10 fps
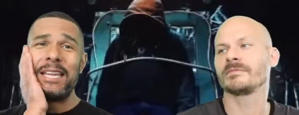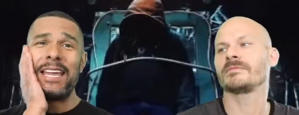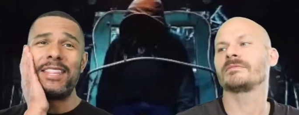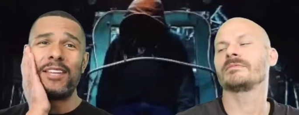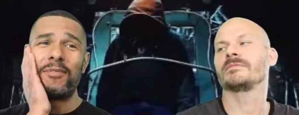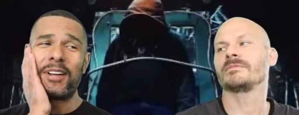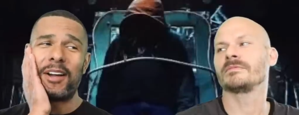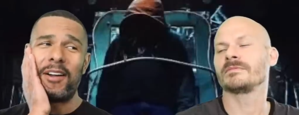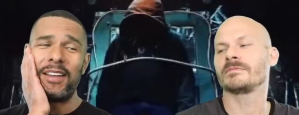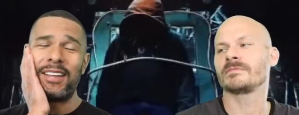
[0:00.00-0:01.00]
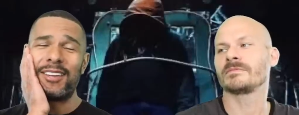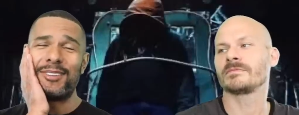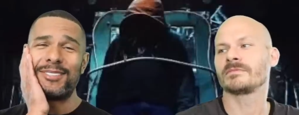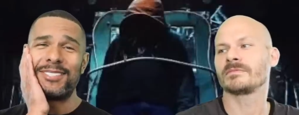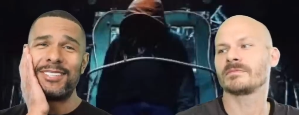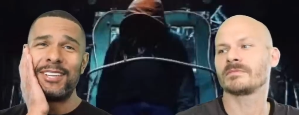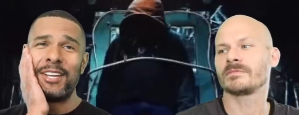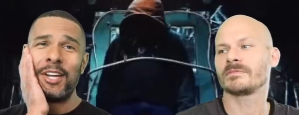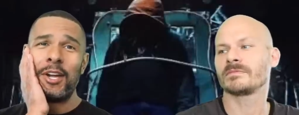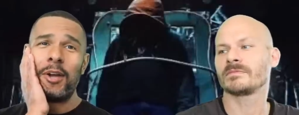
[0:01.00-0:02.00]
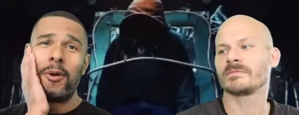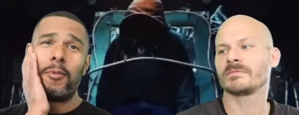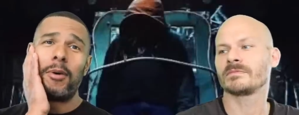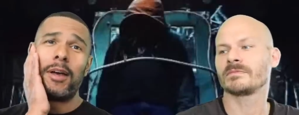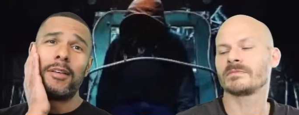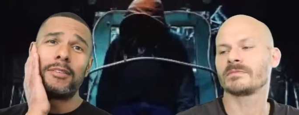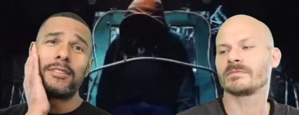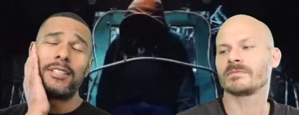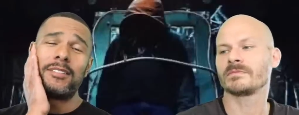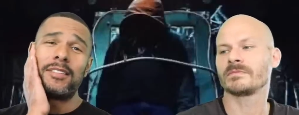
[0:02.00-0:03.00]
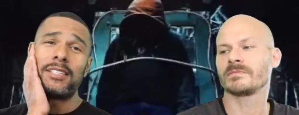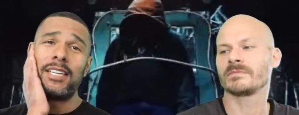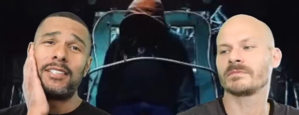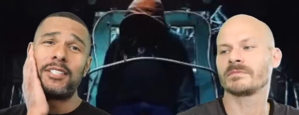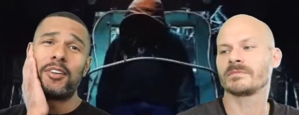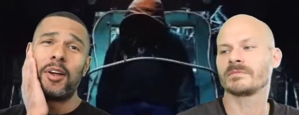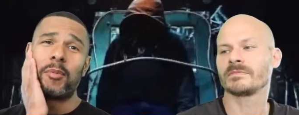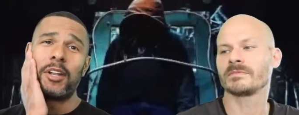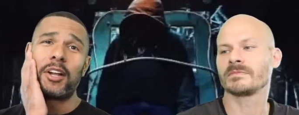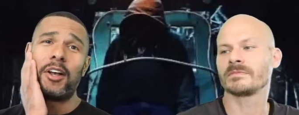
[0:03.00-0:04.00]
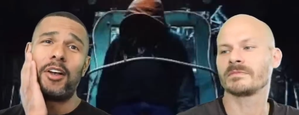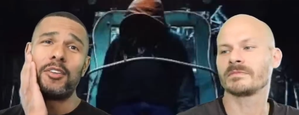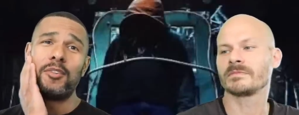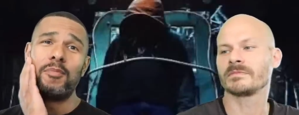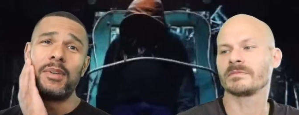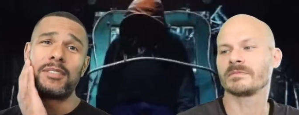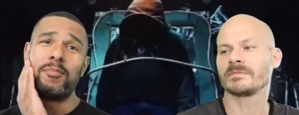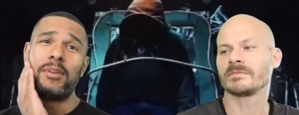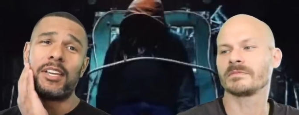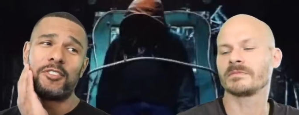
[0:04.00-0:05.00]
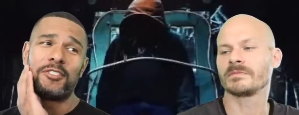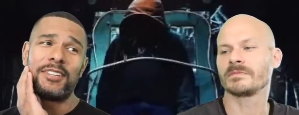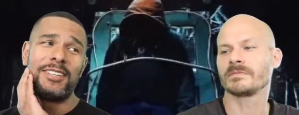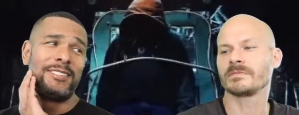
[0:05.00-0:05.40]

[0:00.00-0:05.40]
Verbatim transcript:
Speaker 1: And then Vicaria goes, well, since it's easier, I'm going to call you Miss Bitch.